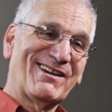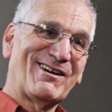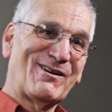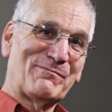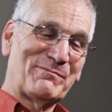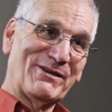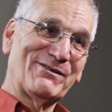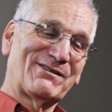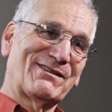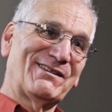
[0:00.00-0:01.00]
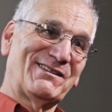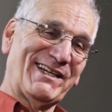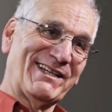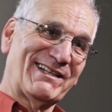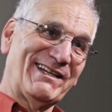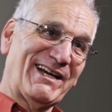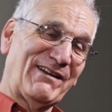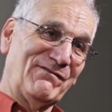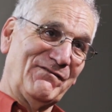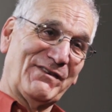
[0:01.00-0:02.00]
are both deadly
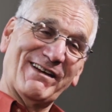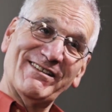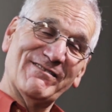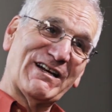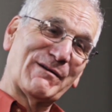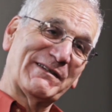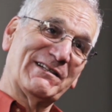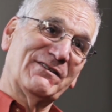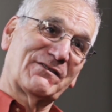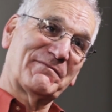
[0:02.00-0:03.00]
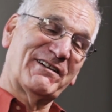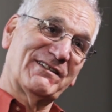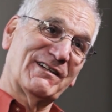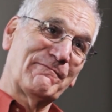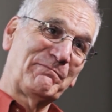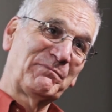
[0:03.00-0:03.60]
and very rapidly spreading.